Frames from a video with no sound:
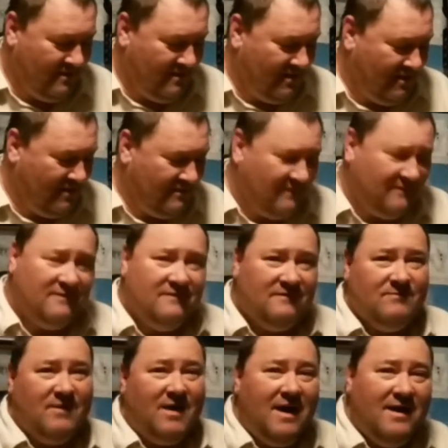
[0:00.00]
And this is
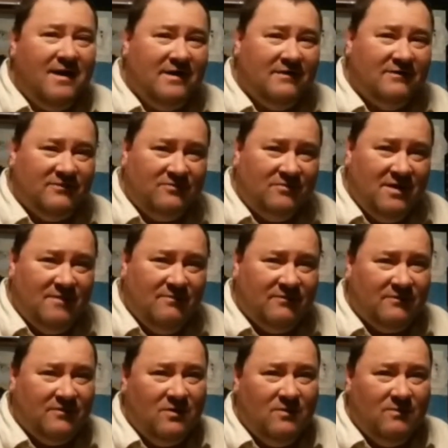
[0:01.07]
by Xtreme
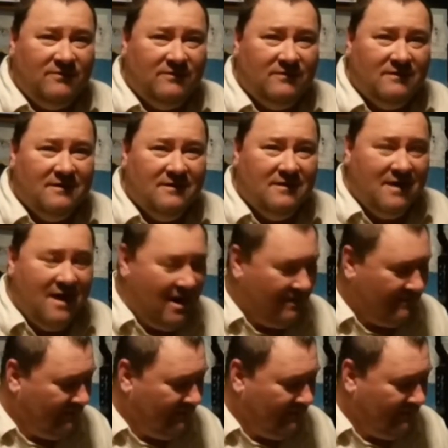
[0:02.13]
Scoops out of